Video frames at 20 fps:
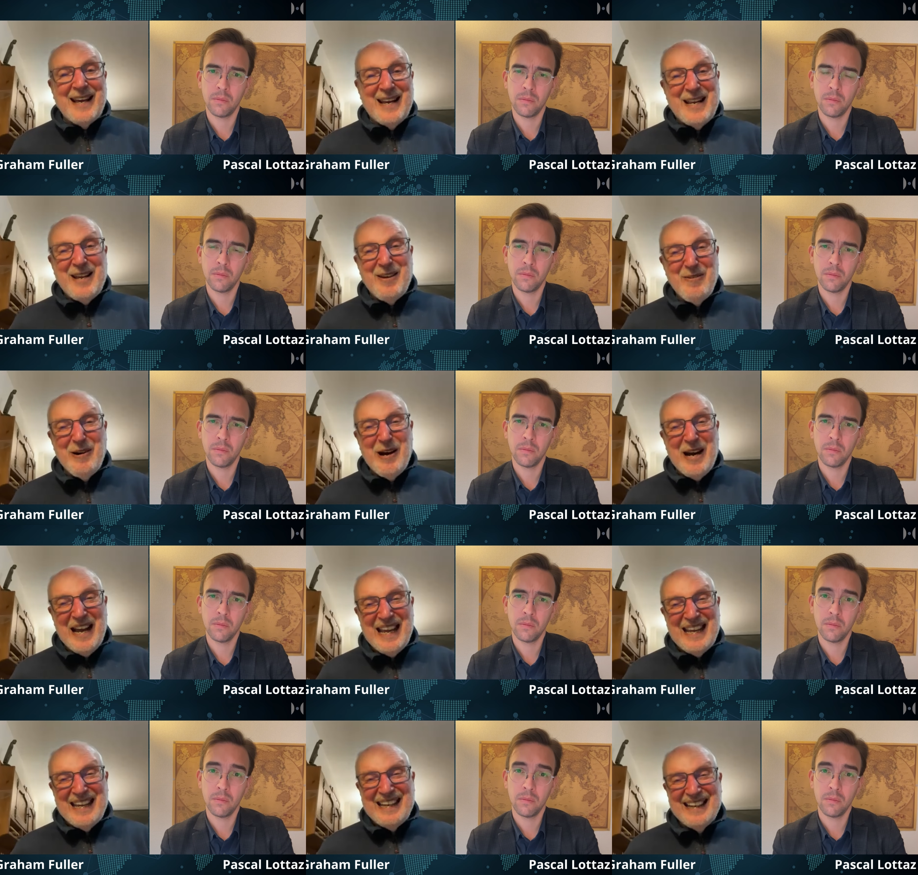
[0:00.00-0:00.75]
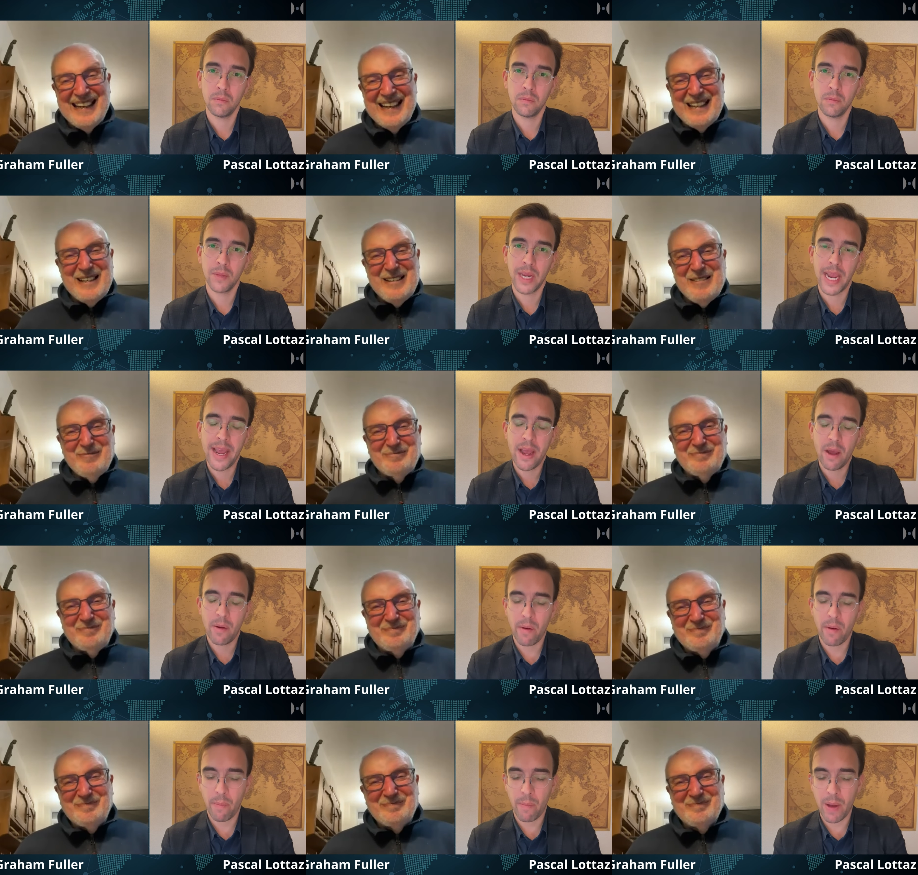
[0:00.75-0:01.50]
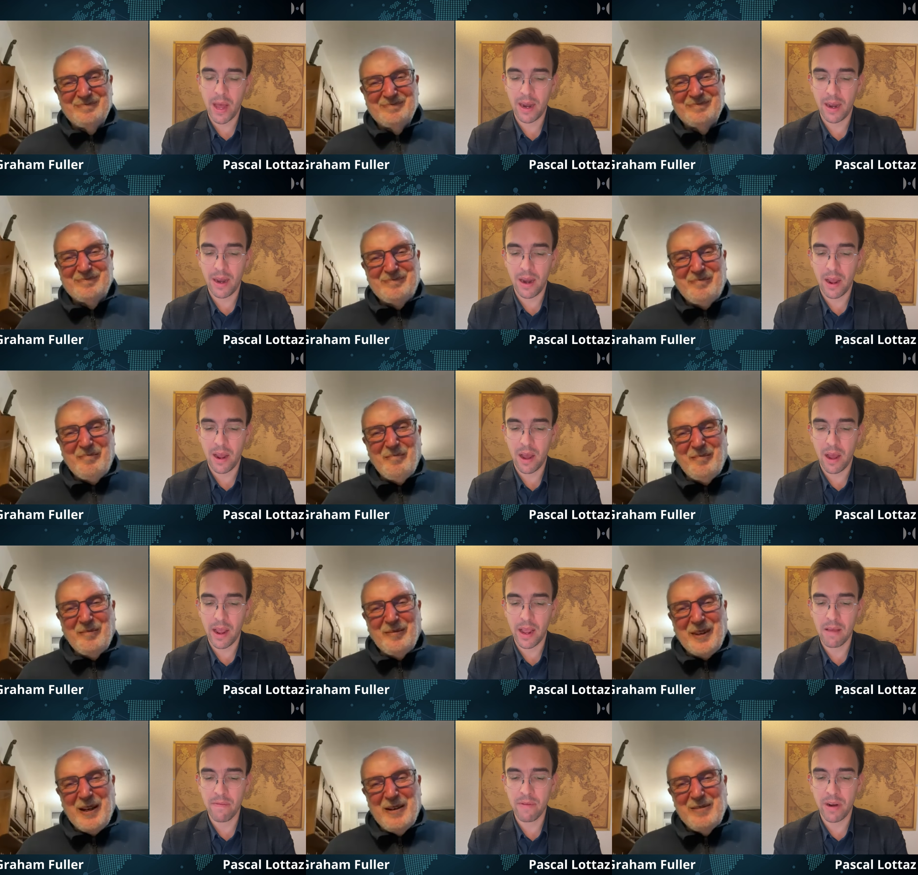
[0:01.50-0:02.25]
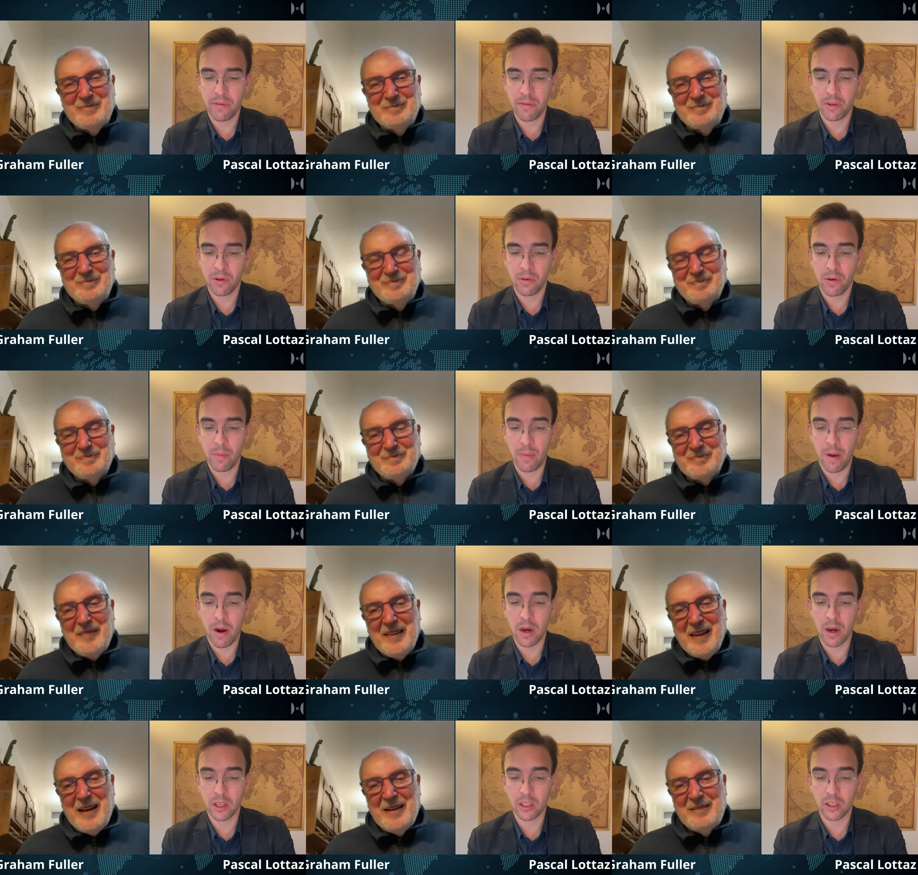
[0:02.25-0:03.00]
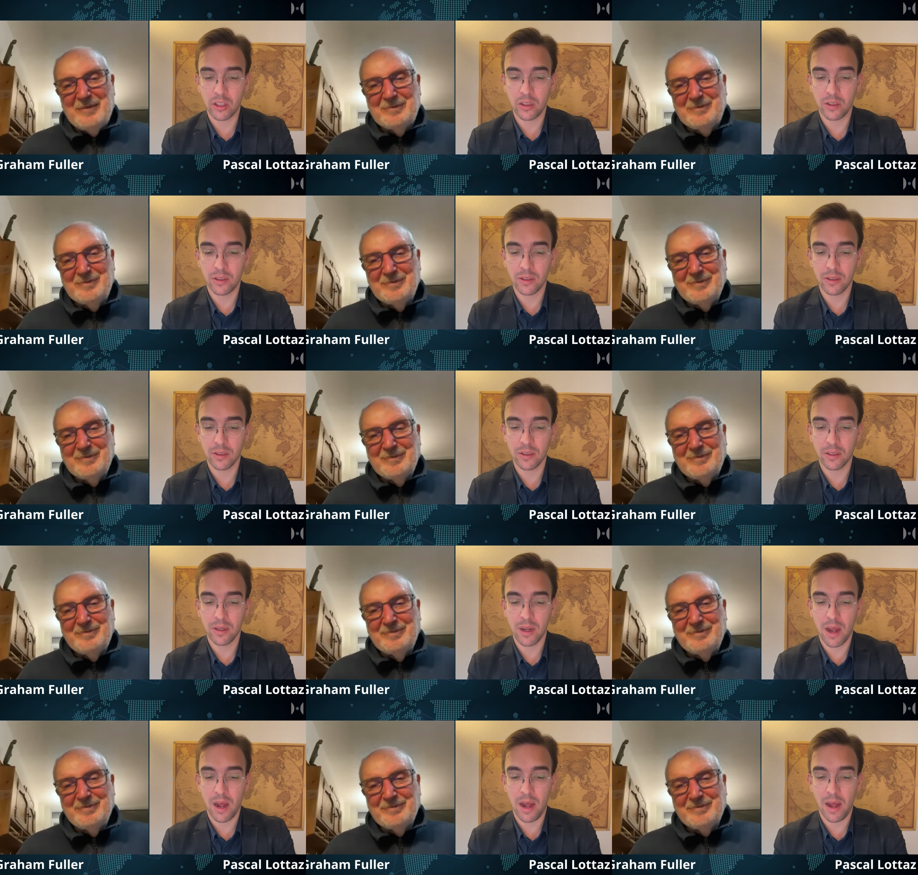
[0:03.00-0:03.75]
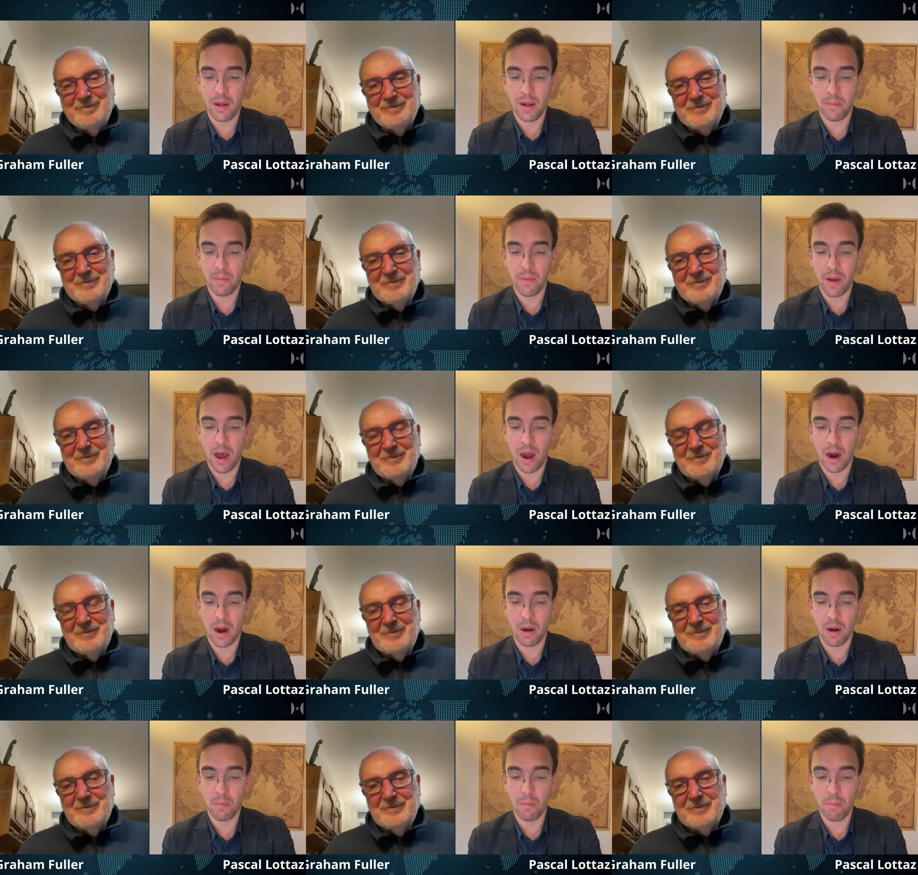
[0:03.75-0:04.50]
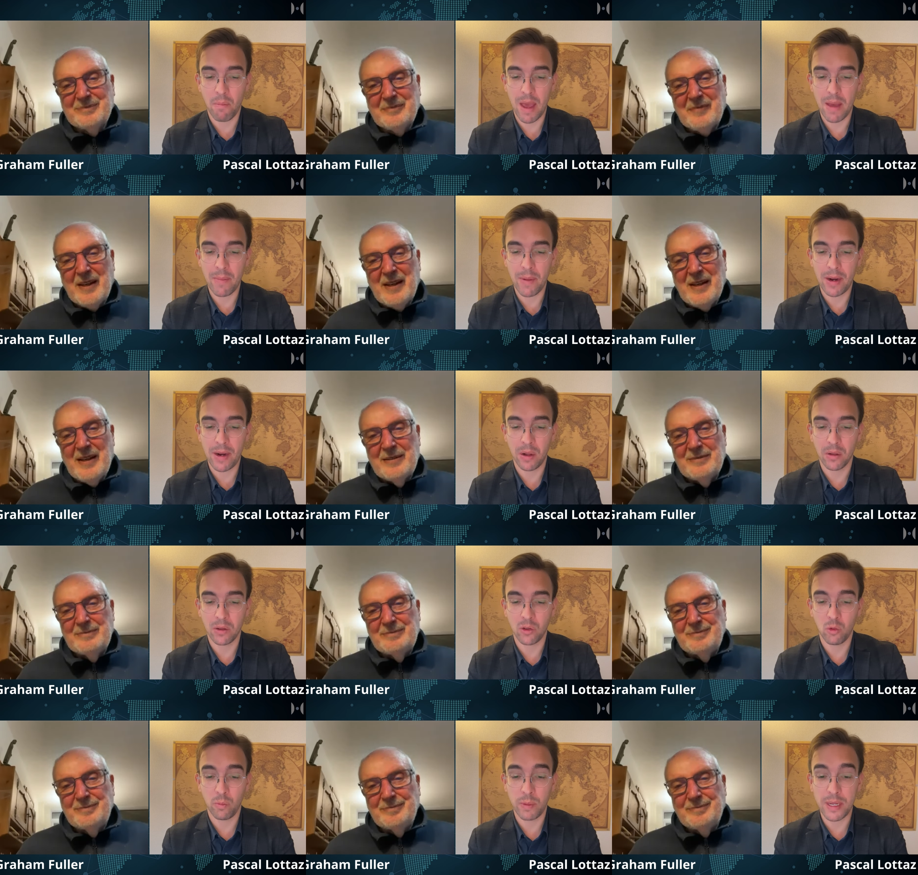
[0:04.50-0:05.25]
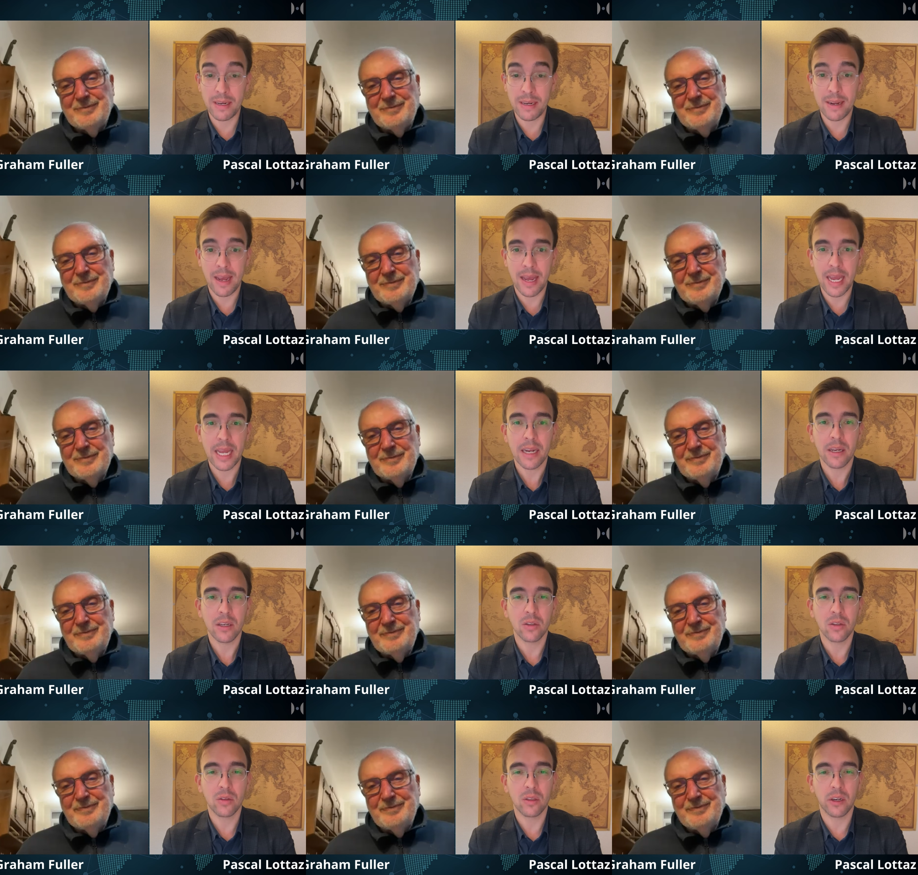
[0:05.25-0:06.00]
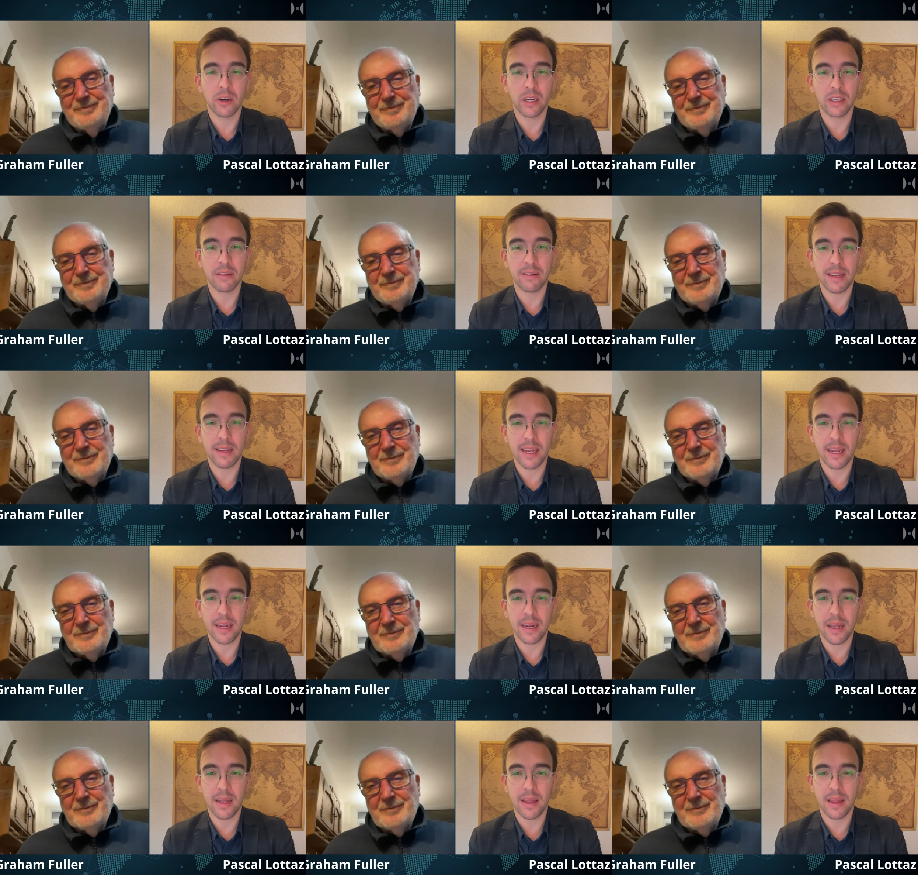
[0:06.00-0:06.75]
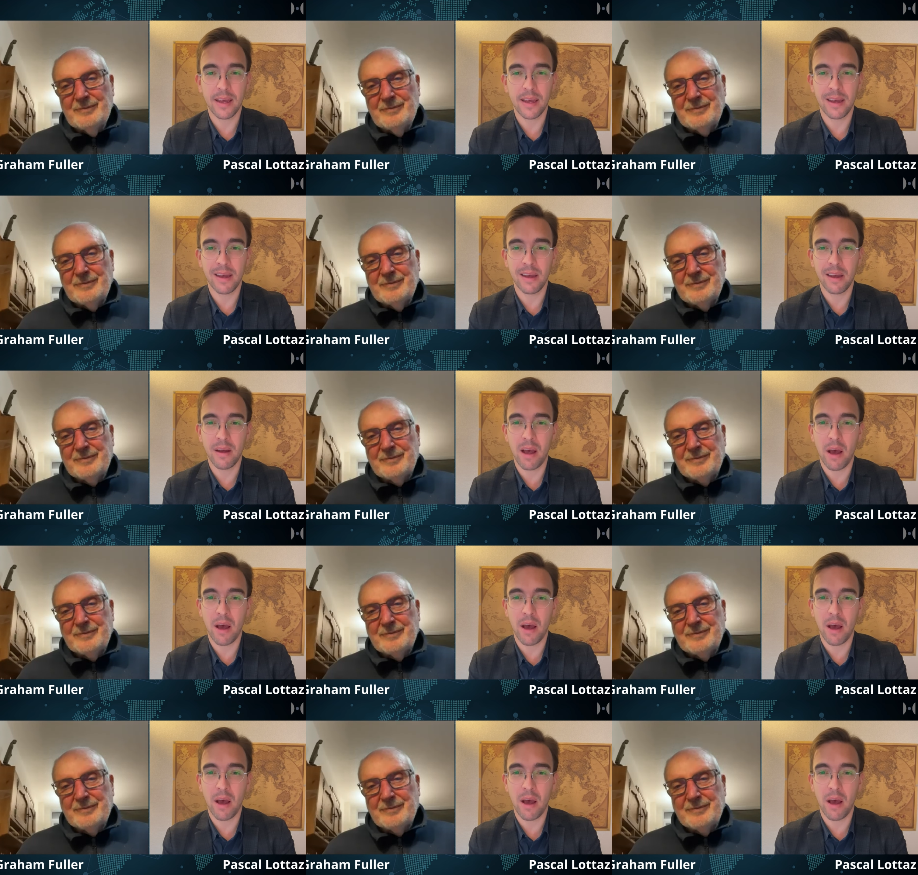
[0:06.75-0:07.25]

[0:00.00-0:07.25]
Speaker 1: anyway.
Speaker 2: Uh, but uh, even if the remarks um, are maybe not to be taken too seriously, the